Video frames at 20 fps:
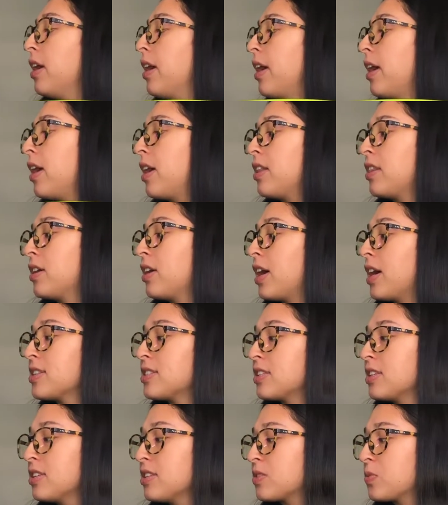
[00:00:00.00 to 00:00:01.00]
And they're
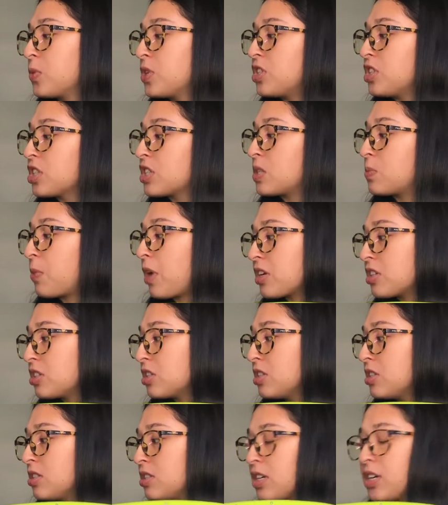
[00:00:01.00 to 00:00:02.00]
asking us which
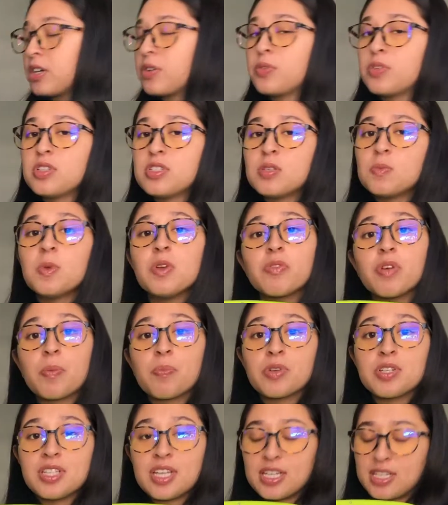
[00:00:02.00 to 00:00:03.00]
expressions are going to be
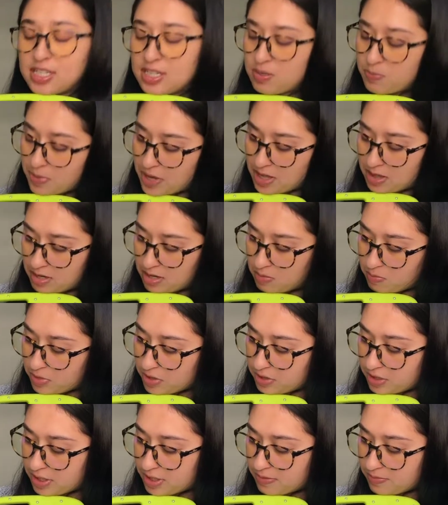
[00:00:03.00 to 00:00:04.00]
represented by the number
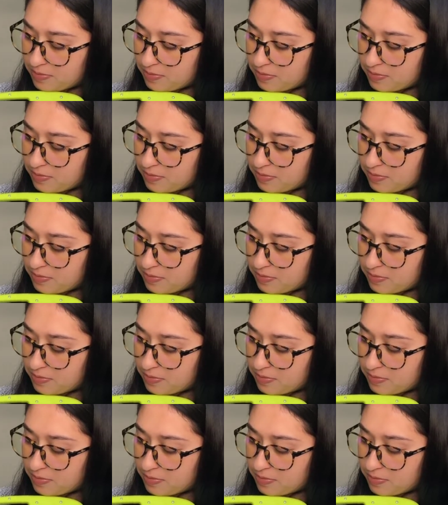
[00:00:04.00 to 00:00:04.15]
line.